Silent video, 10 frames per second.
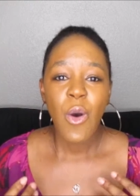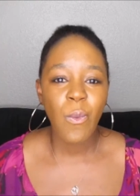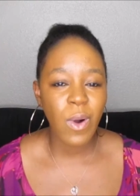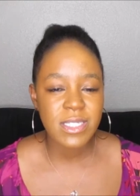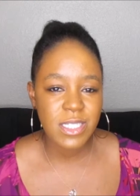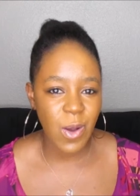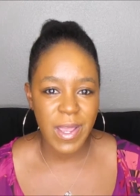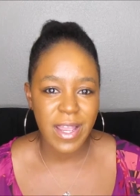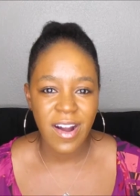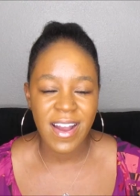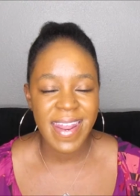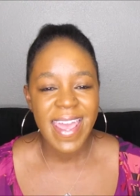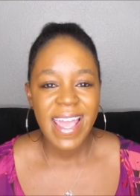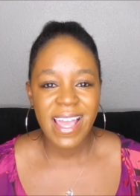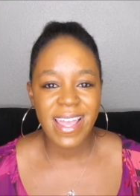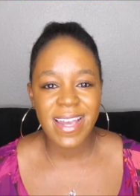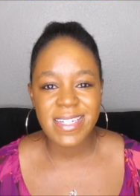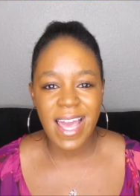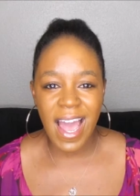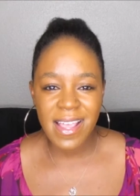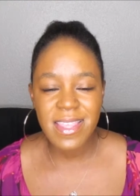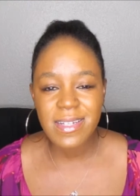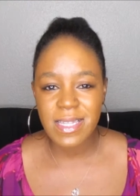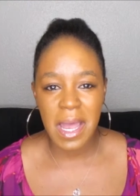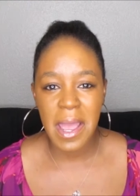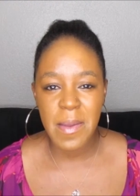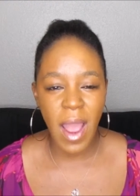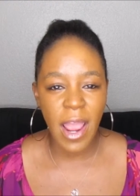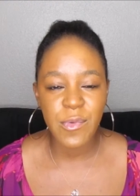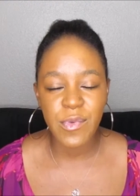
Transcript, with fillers: What's going on? And at the time, I